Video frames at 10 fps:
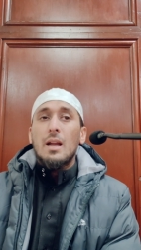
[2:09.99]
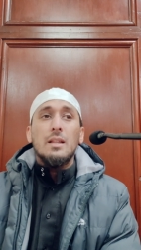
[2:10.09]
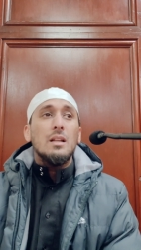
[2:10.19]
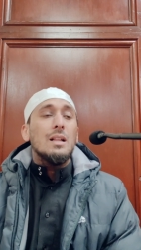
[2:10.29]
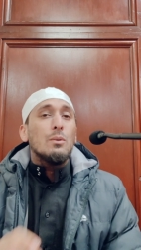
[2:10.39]

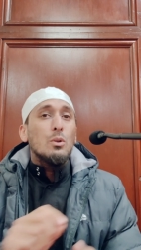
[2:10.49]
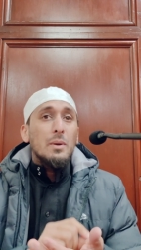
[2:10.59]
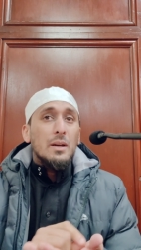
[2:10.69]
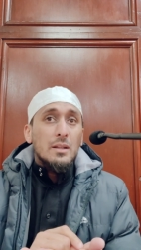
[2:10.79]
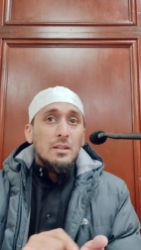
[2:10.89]
Until he
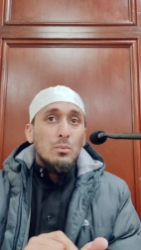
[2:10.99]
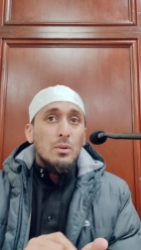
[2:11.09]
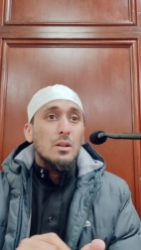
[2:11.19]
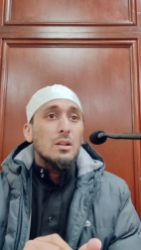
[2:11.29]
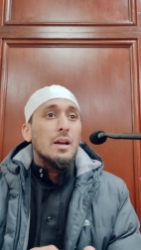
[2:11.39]
will be
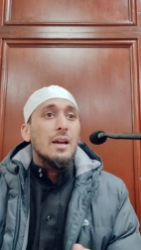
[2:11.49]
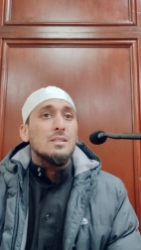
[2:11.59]
written with Allah